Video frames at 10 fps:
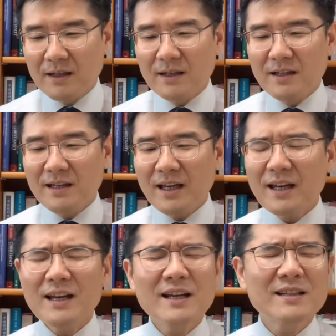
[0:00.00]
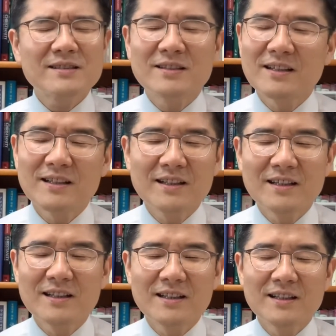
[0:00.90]
it is
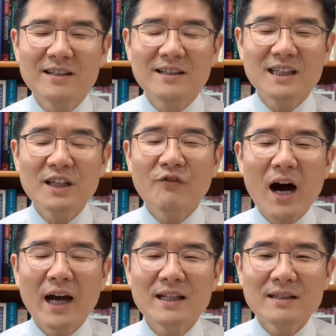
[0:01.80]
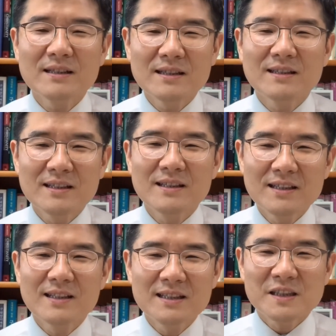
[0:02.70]
divine
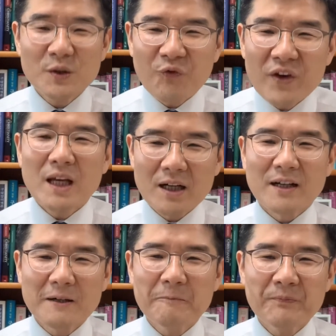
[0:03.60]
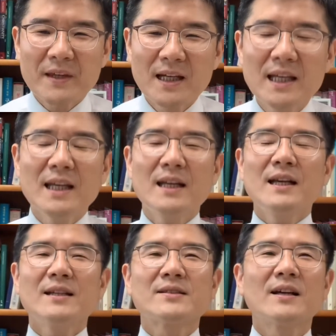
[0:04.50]
sphere. It
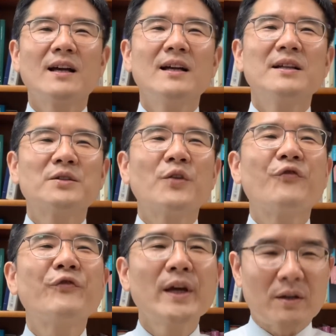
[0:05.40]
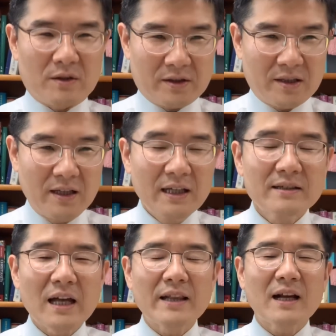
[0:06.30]
is the field
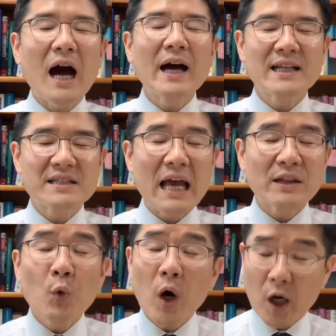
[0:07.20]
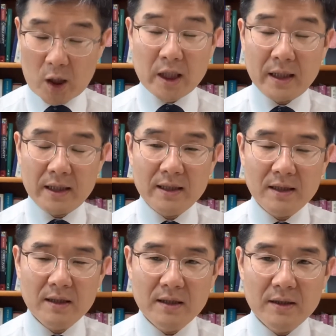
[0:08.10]
that God is at work.
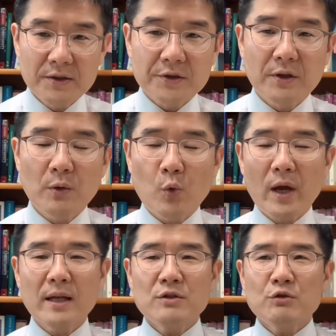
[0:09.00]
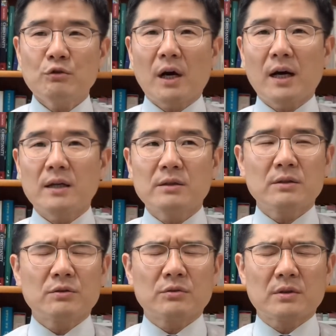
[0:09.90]
So when you are
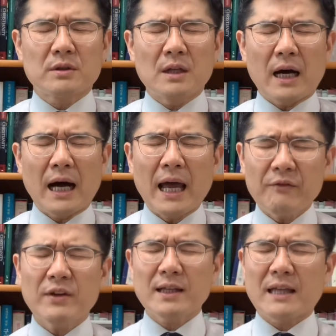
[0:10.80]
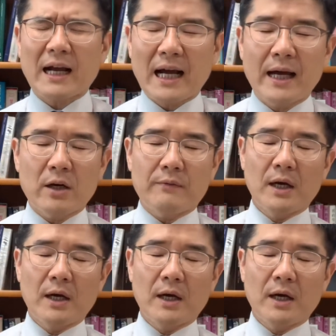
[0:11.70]
having that kind of